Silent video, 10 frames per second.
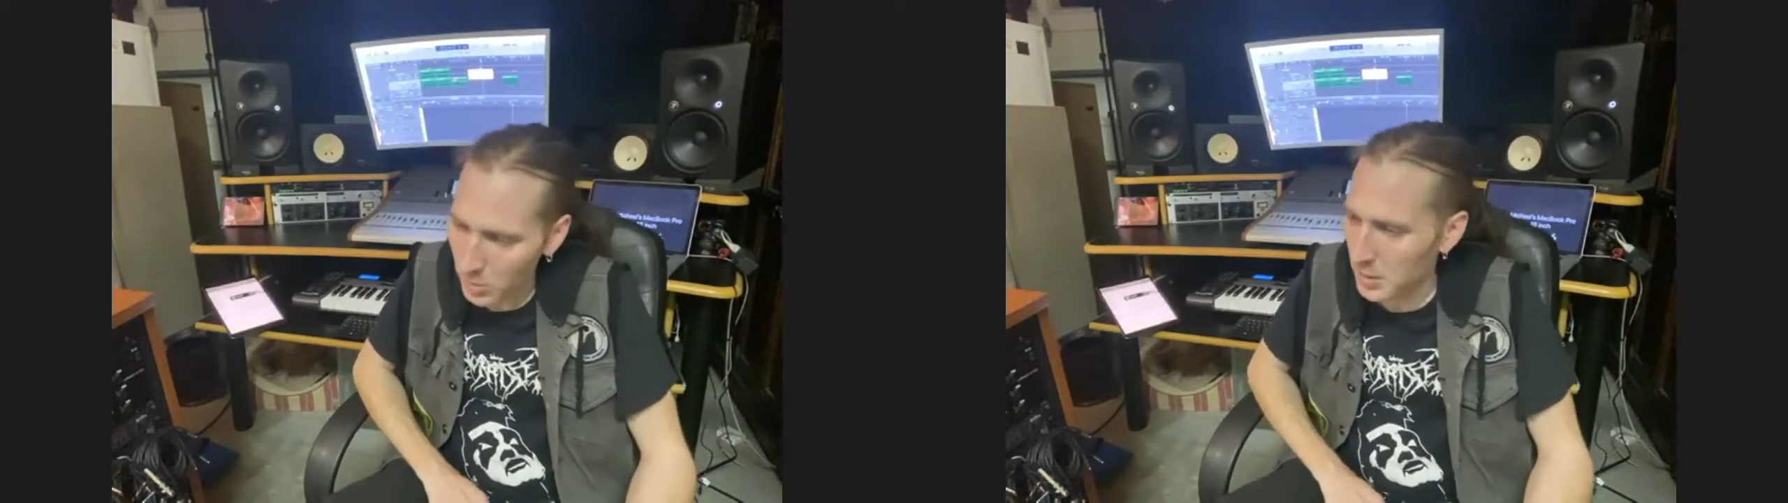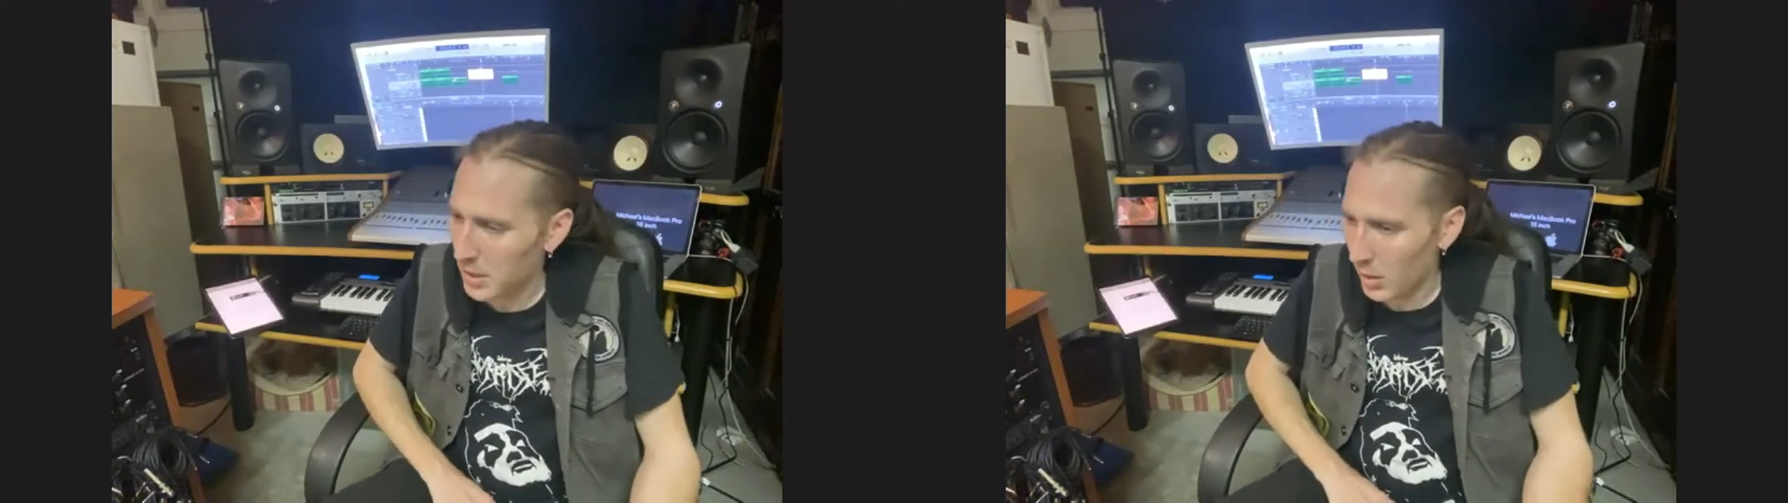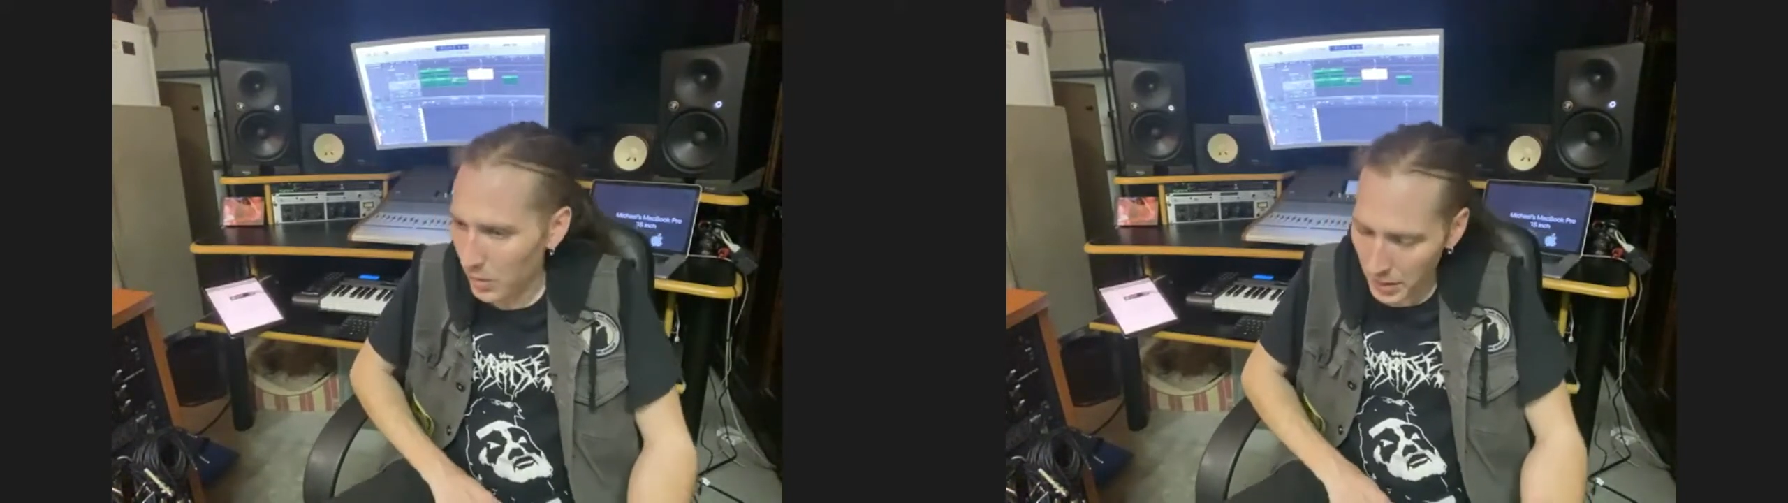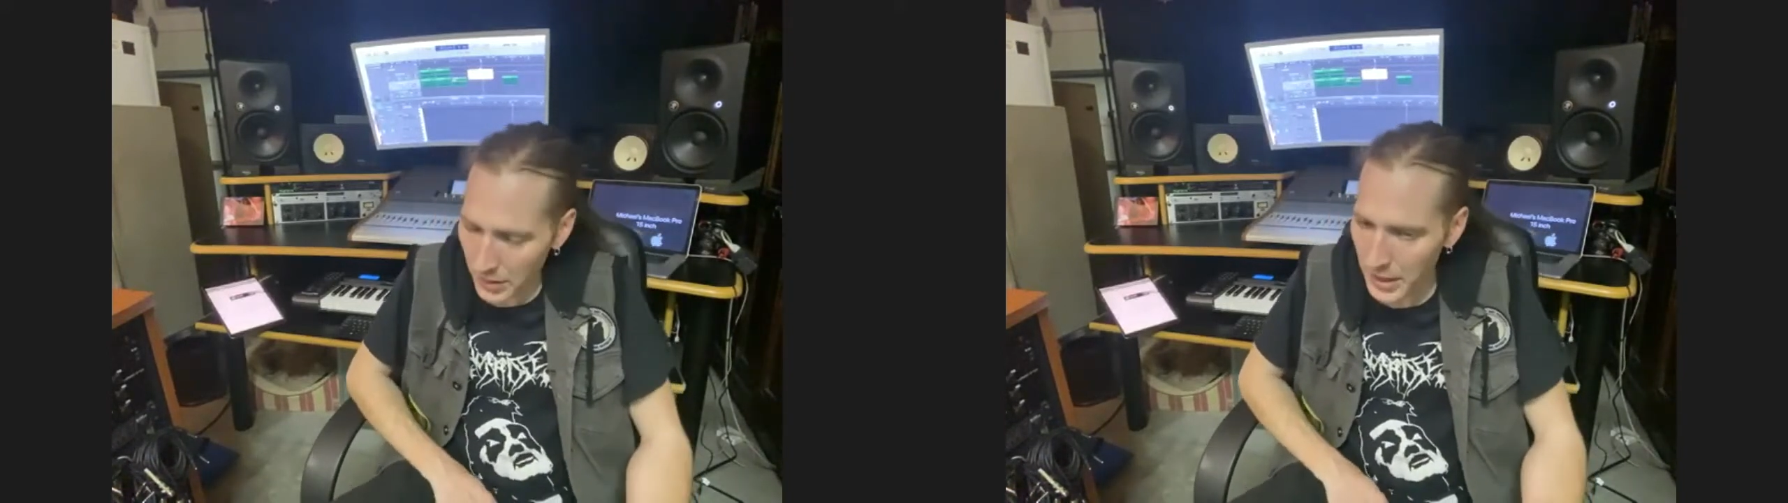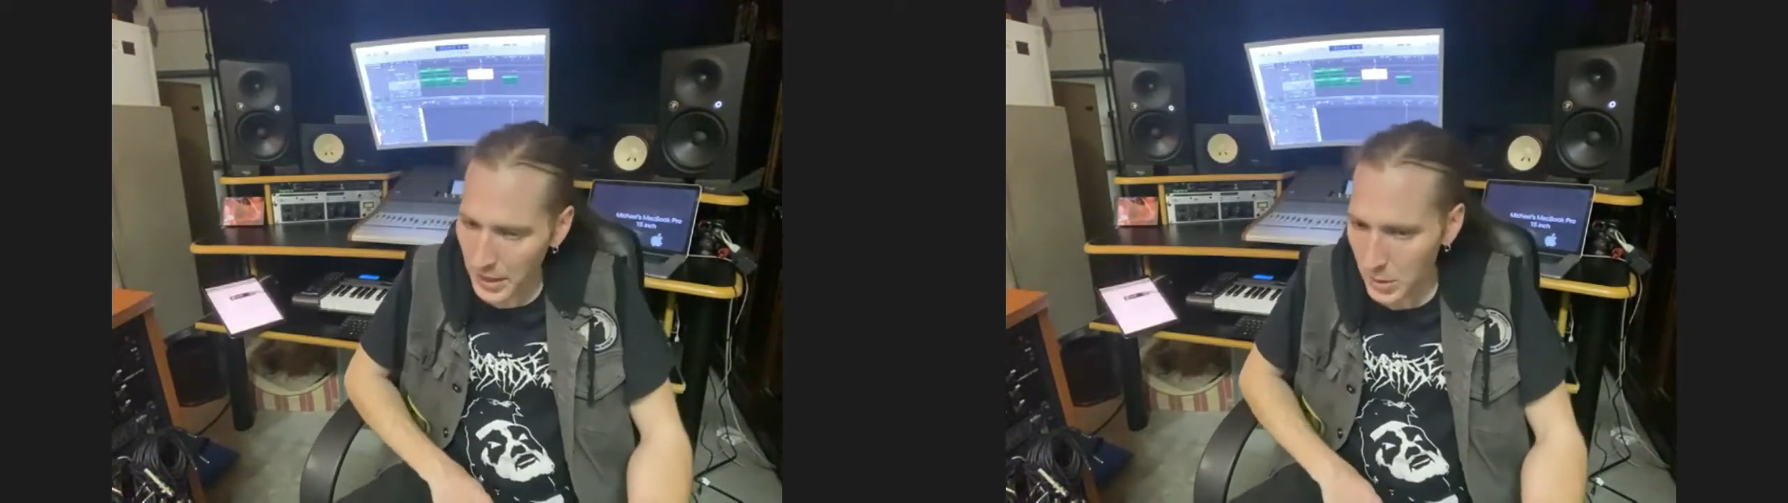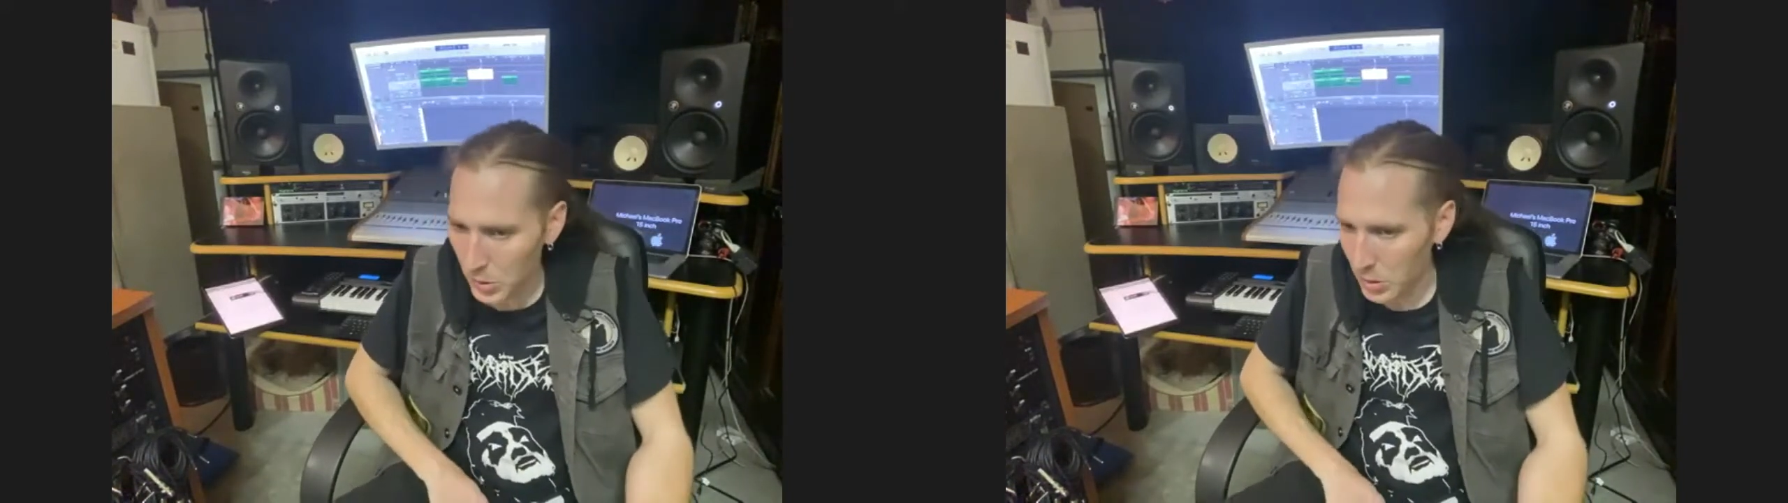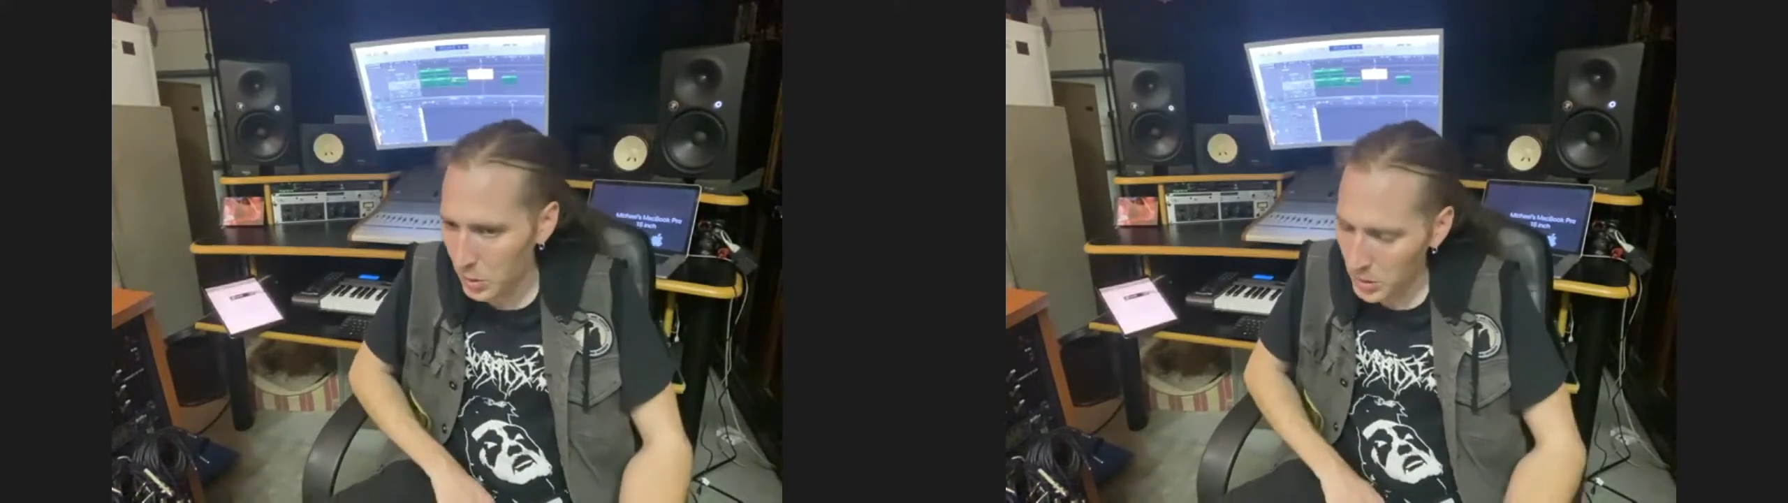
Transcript: himself on that tour,